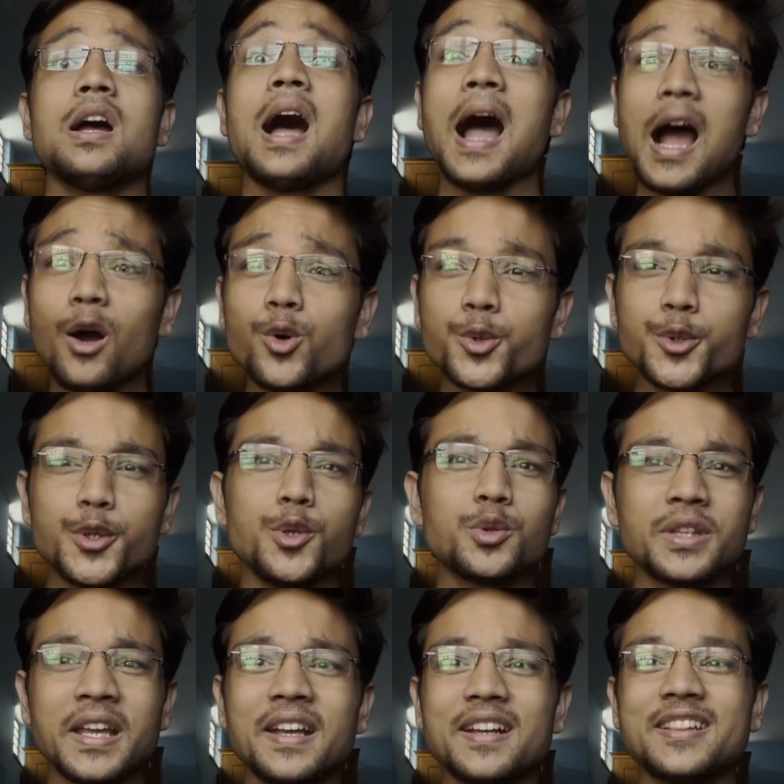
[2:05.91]
How do you
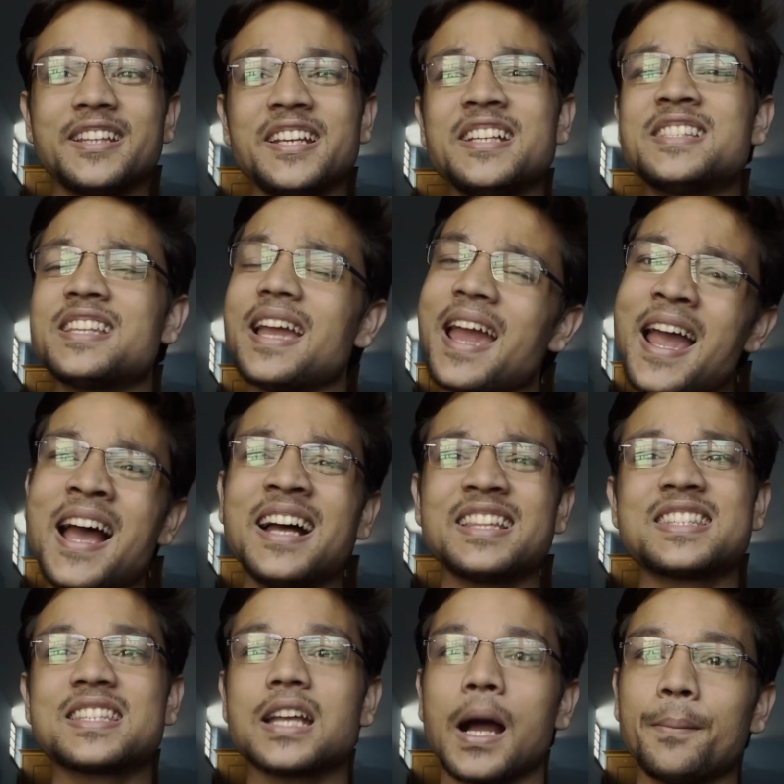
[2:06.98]
think these
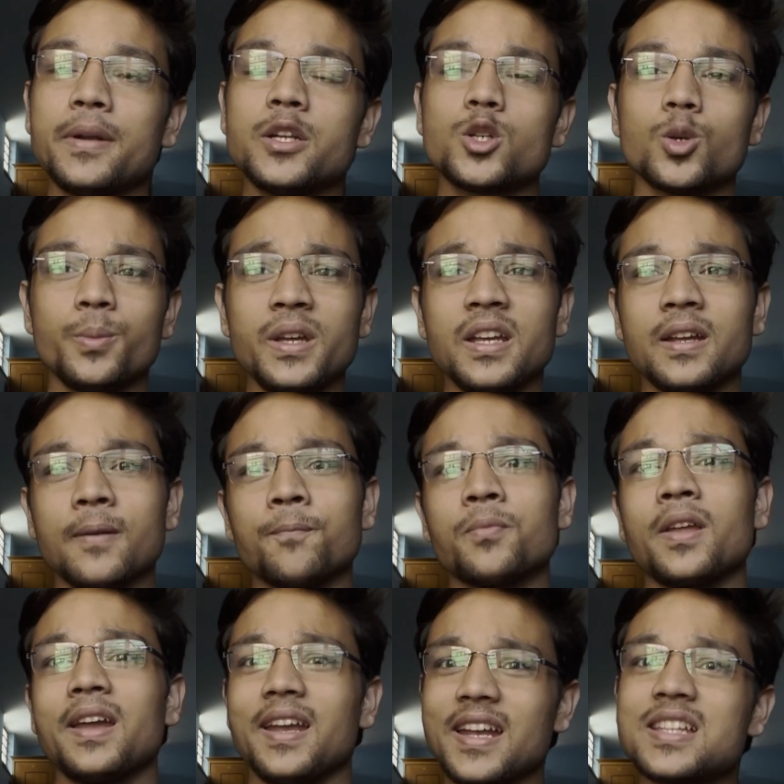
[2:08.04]
ads come into being?
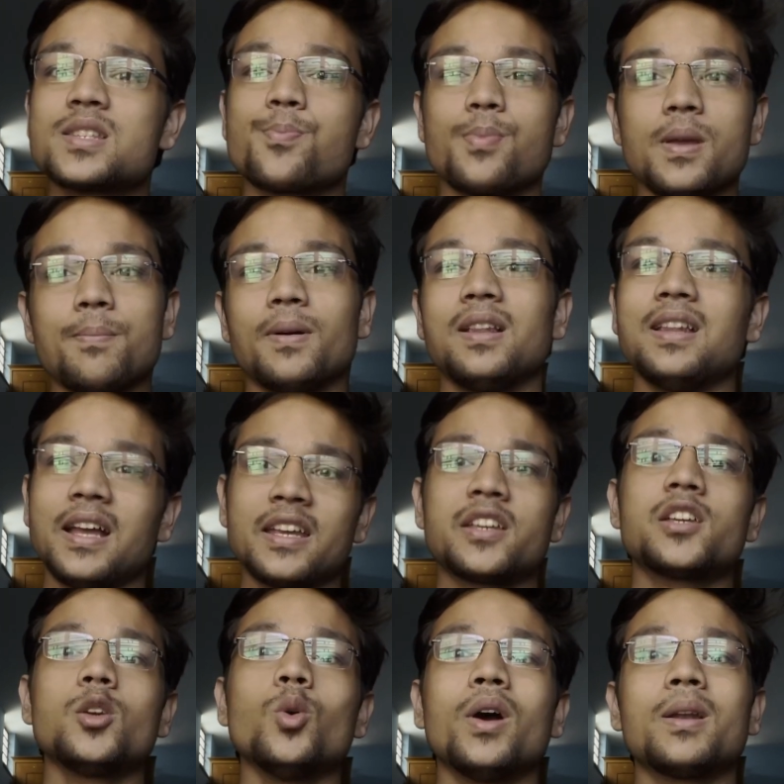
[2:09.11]
It's people
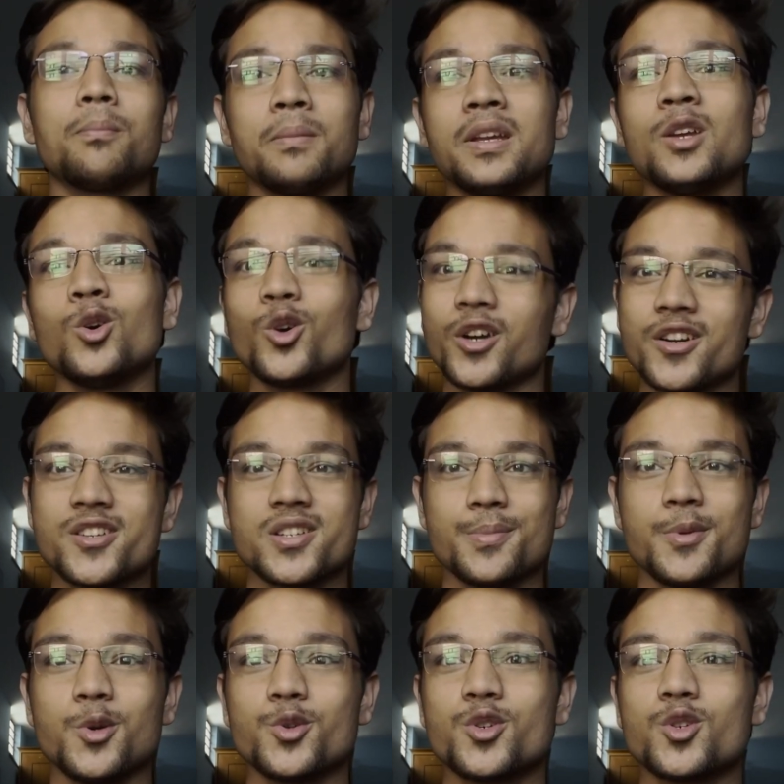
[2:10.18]
like you and me who
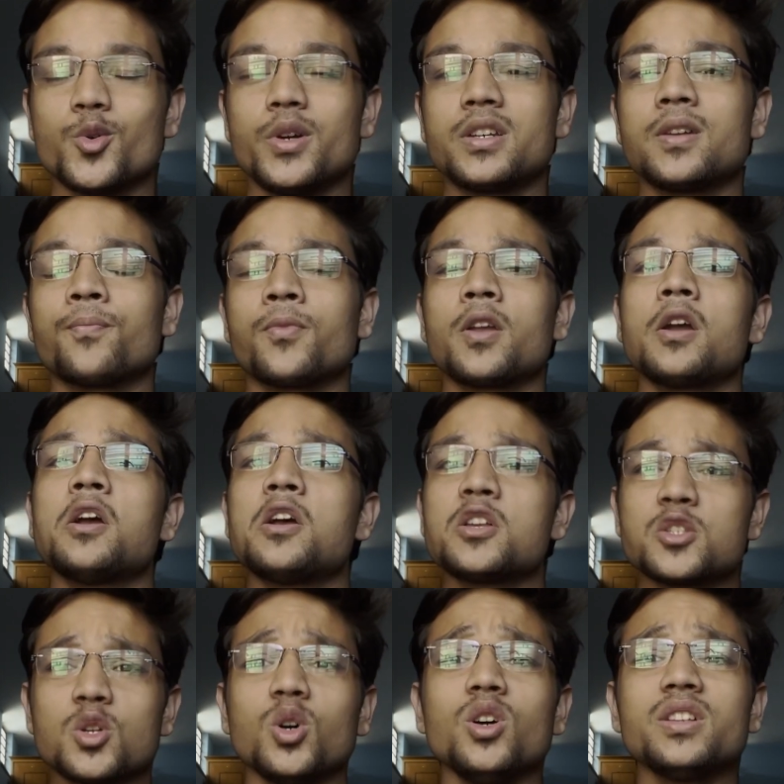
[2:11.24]
contribute to it.
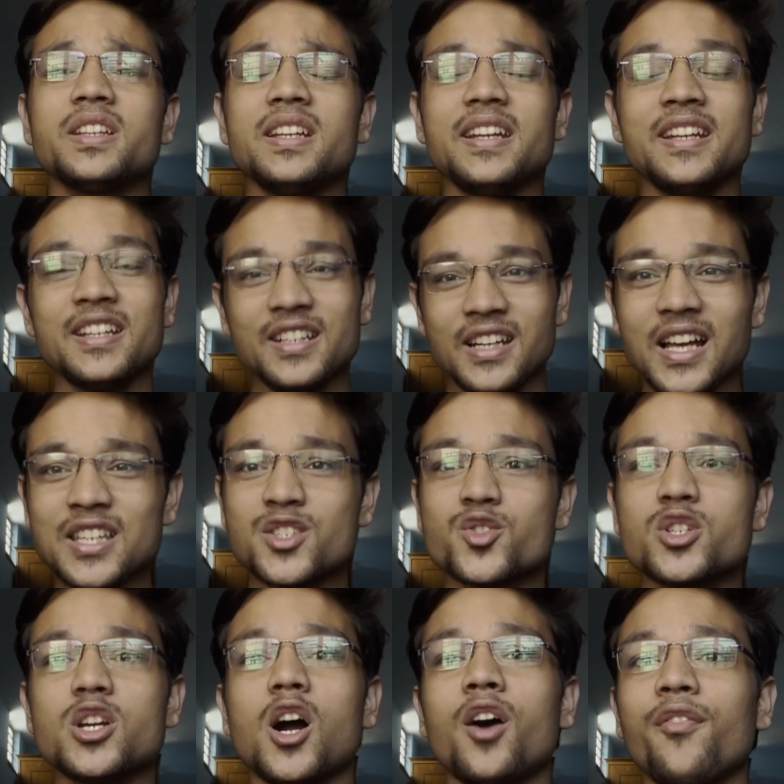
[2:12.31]
So the
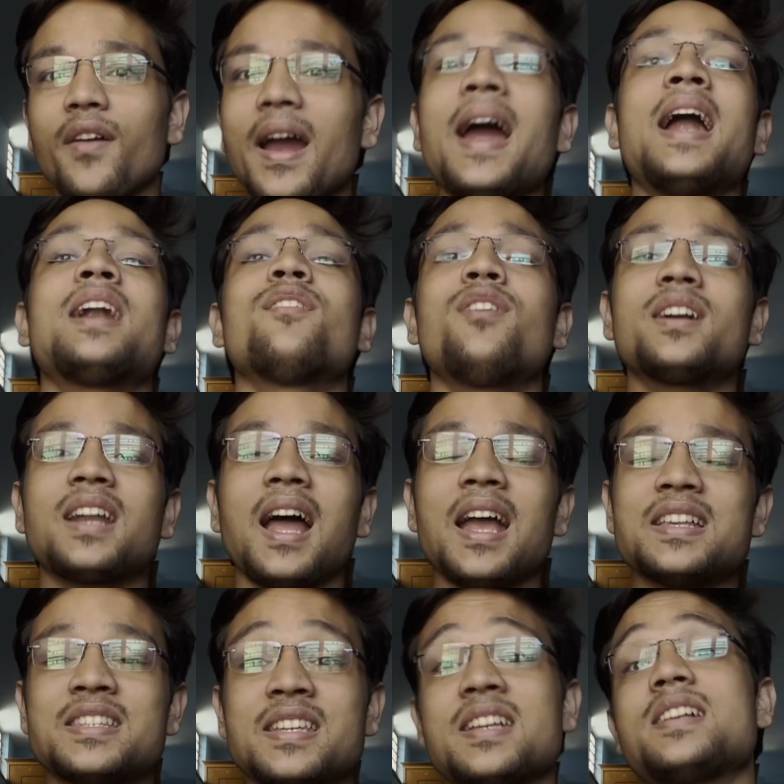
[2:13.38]
industry of
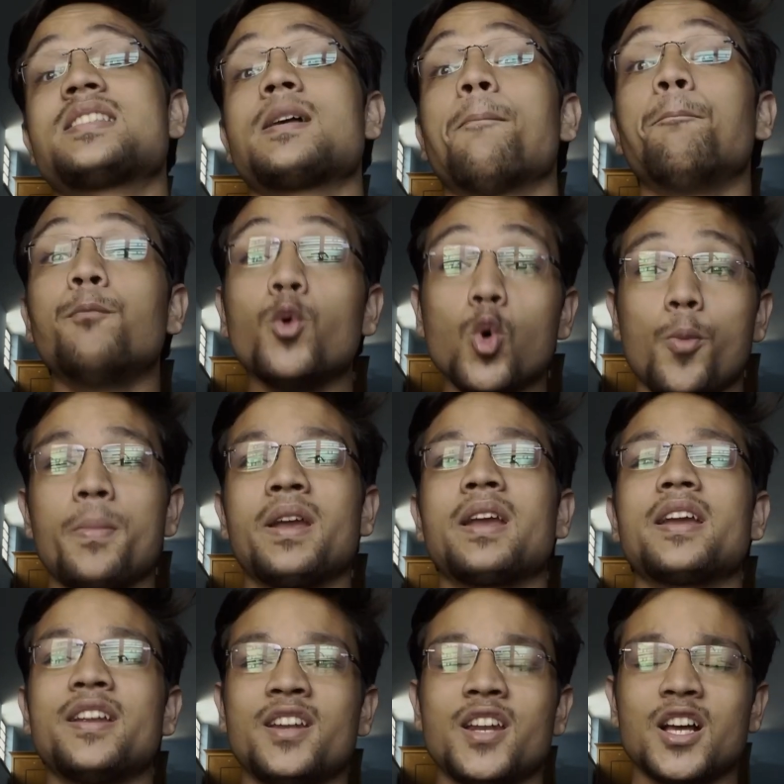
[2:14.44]
advertising is a booming
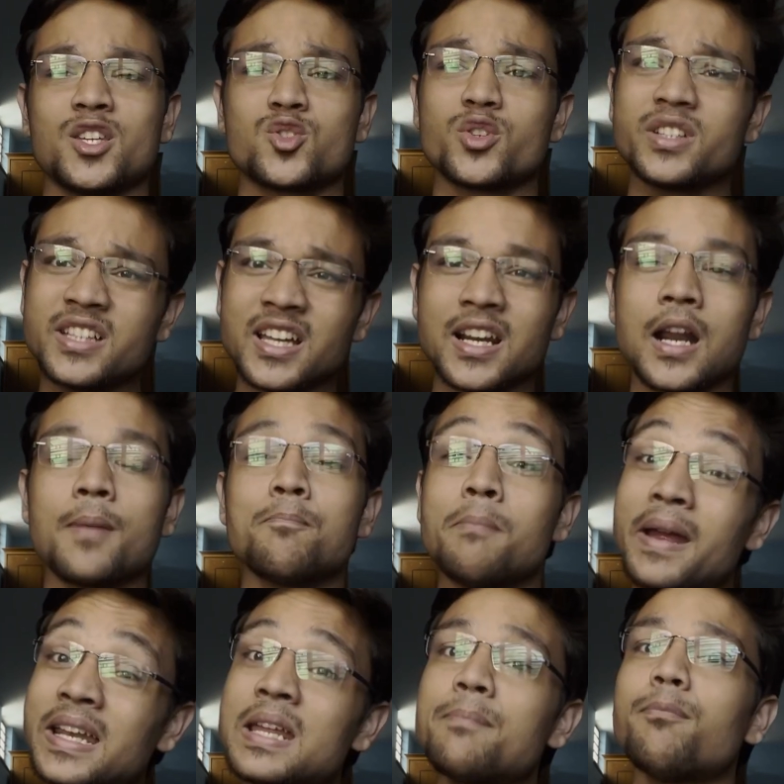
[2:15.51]
industry. There are
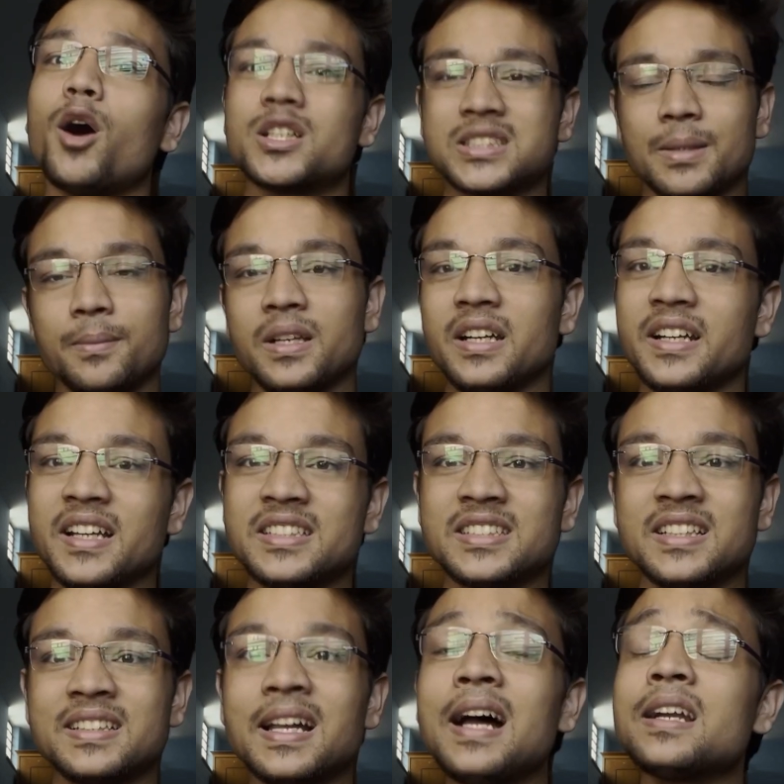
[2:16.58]
many possibilities
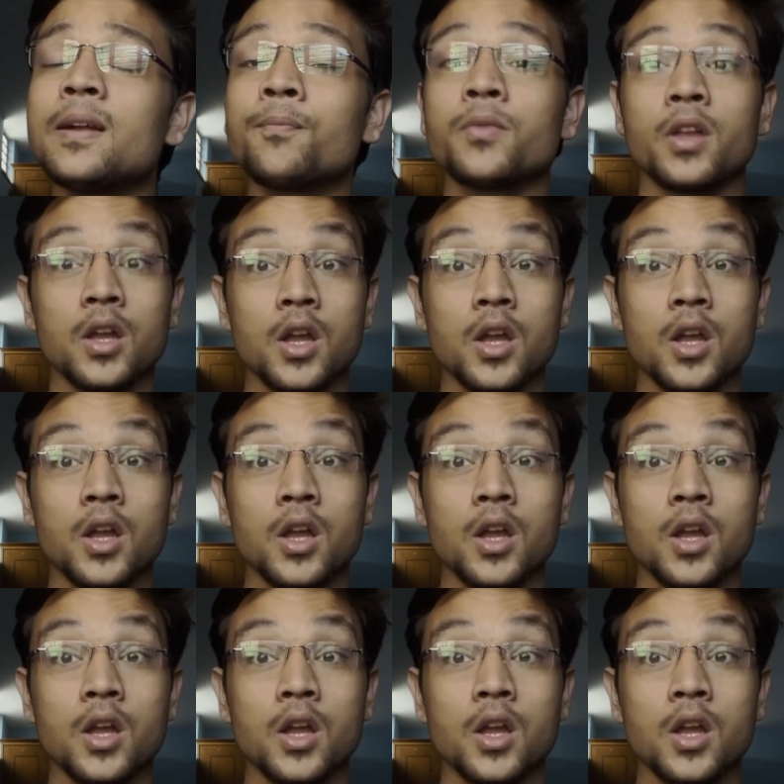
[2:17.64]
in that.